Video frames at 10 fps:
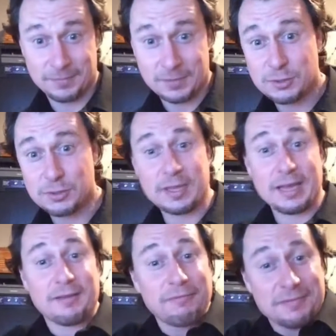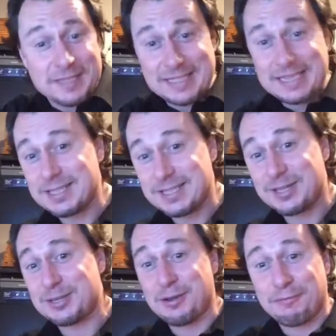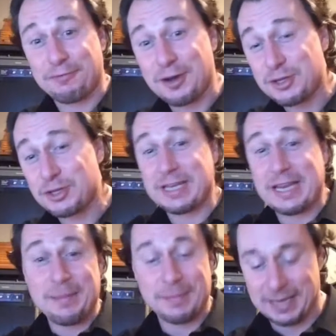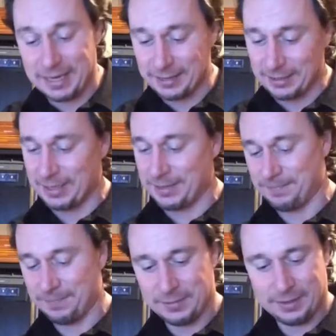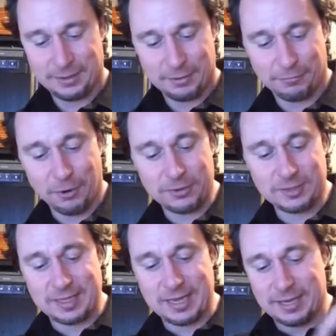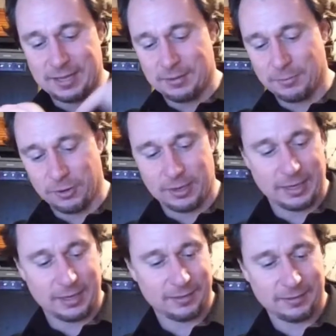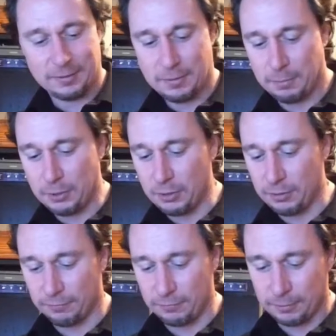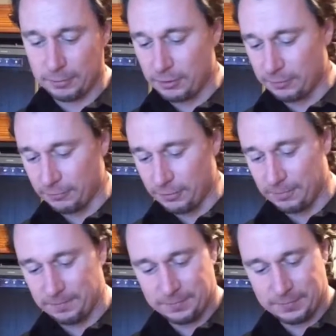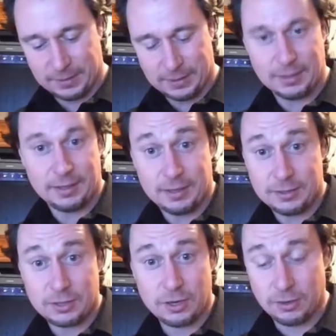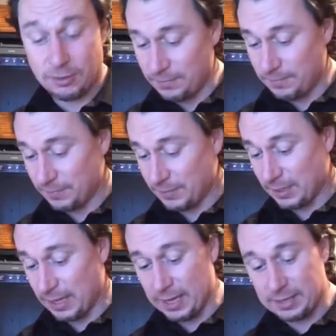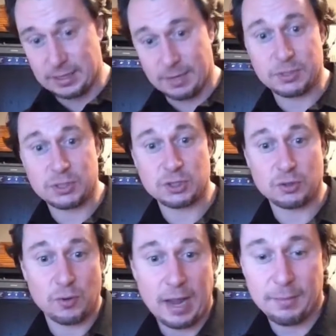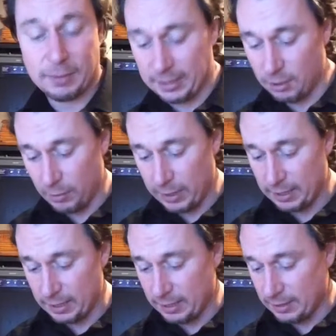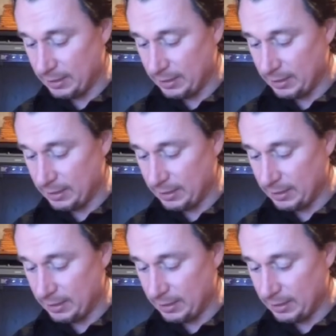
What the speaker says: So they ceased to function immediately. First thing in the morning. Beautiful, beautiful. So, as I'm scrambling away to